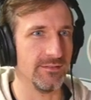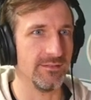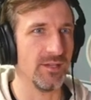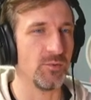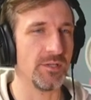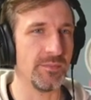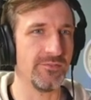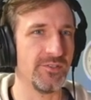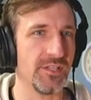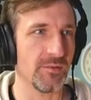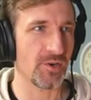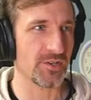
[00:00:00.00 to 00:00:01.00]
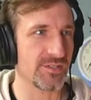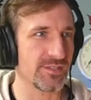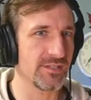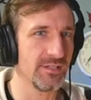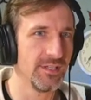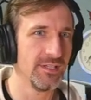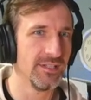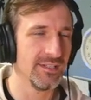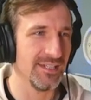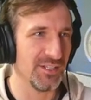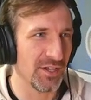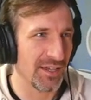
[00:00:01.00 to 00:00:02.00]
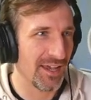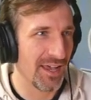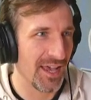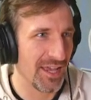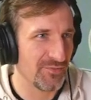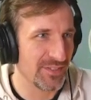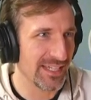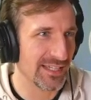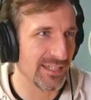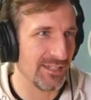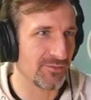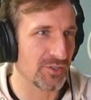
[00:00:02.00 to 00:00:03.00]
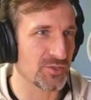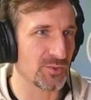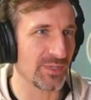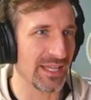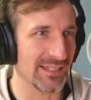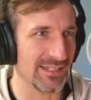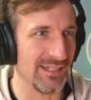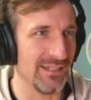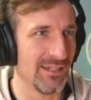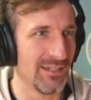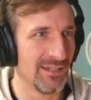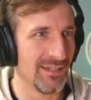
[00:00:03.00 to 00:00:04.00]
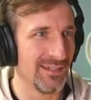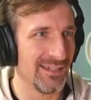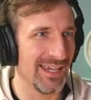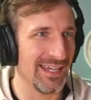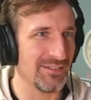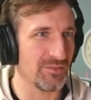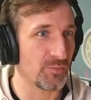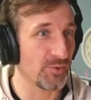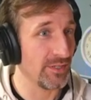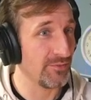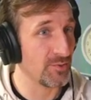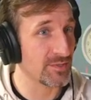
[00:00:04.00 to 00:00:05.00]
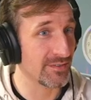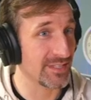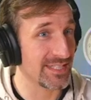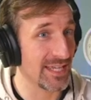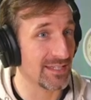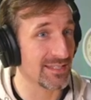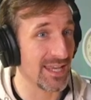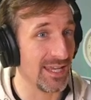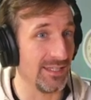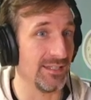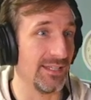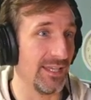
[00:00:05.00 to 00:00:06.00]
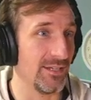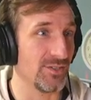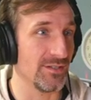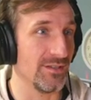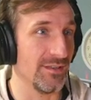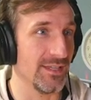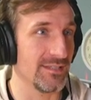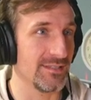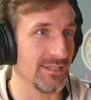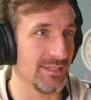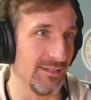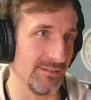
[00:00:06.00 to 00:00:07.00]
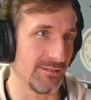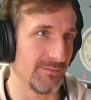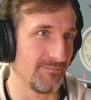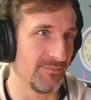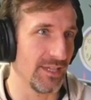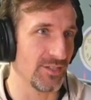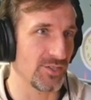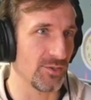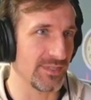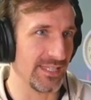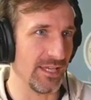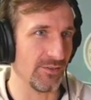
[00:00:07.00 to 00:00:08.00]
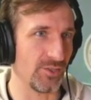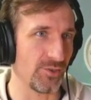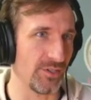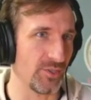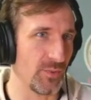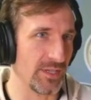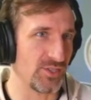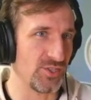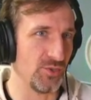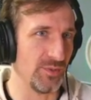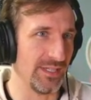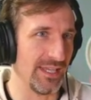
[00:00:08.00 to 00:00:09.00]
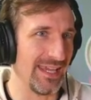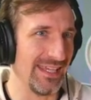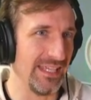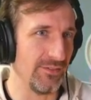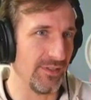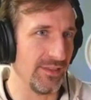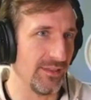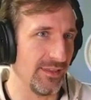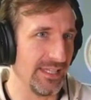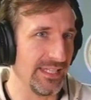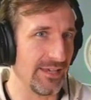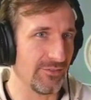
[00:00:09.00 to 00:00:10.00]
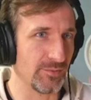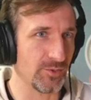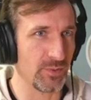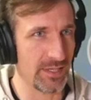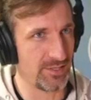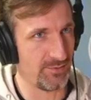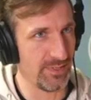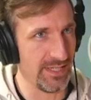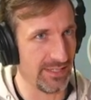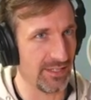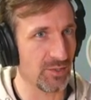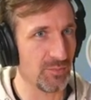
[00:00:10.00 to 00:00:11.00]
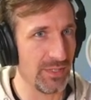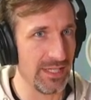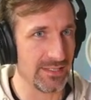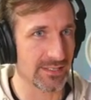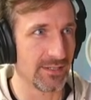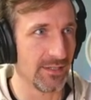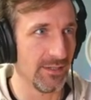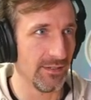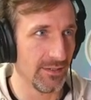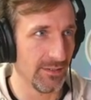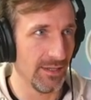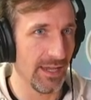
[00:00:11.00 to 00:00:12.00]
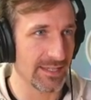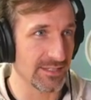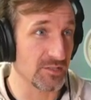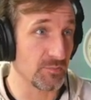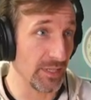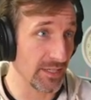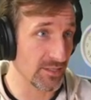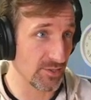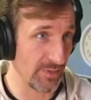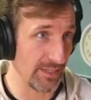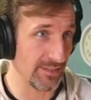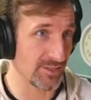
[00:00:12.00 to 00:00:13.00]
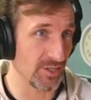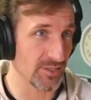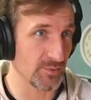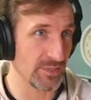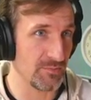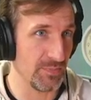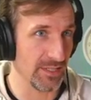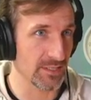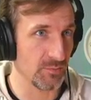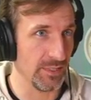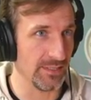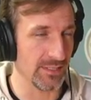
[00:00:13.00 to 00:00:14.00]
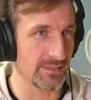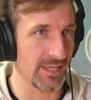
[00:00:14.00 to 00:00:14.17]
I want to be fully immersed in a high fidelity virtual reality. And if the previews of the tech is any indication, this is it. I just don't see how the current Quest 2 and even the inevitable Quest 3 can compete, as its biggest strength is also its biggest weakness.